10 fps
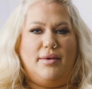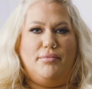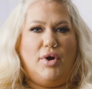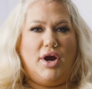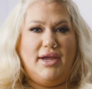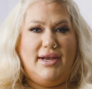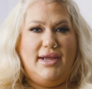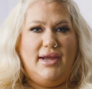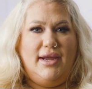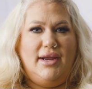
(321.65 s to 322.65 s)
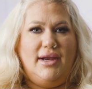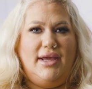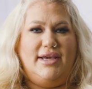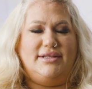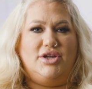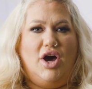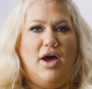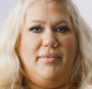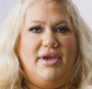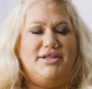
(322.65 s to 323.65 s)
like marketing. He's
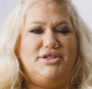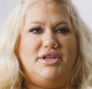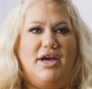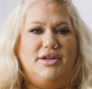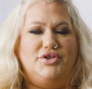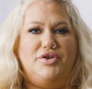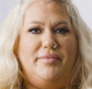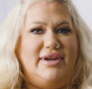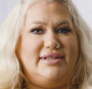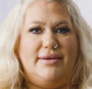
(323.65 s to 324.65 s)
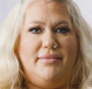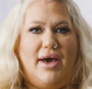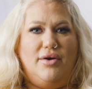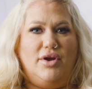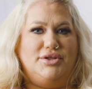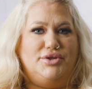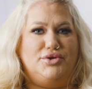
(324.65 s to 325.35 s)
taught me a tremendous amount on